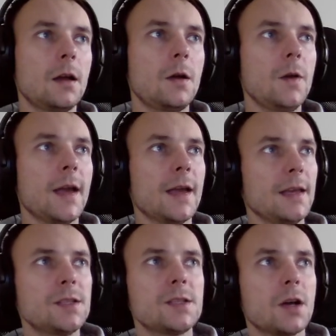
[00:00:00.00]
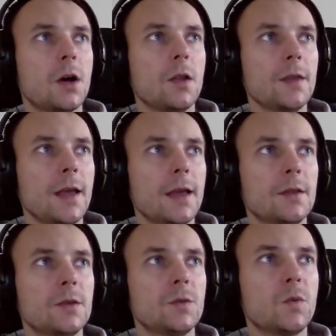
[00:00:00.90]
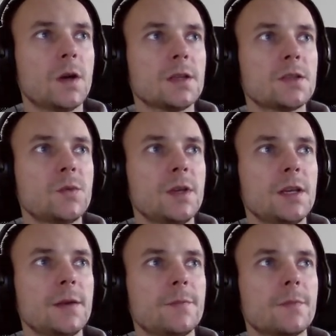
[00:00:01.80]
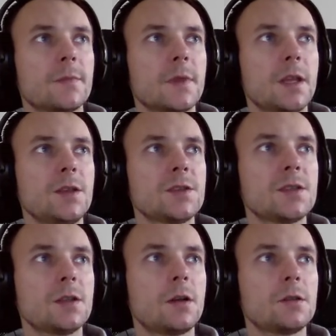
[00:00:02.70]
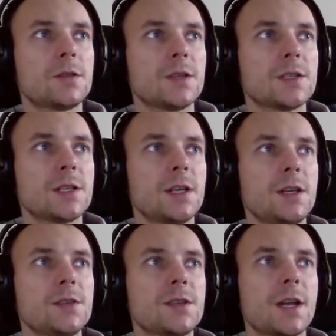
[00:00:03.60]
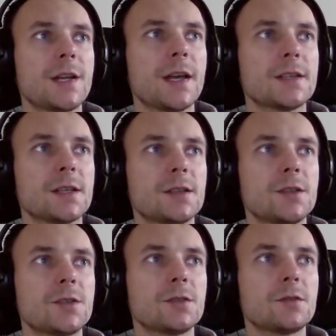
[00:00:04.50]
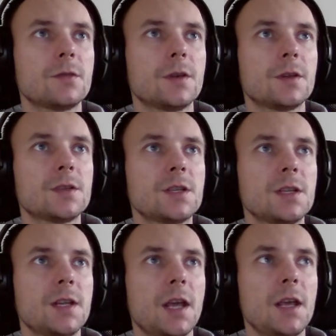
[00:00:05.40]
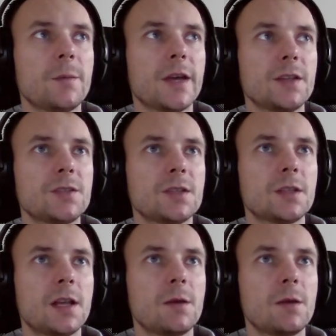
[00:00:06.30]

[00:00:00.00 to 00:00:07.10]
Okay, it's on, and once we install this insert guest additional CD image, now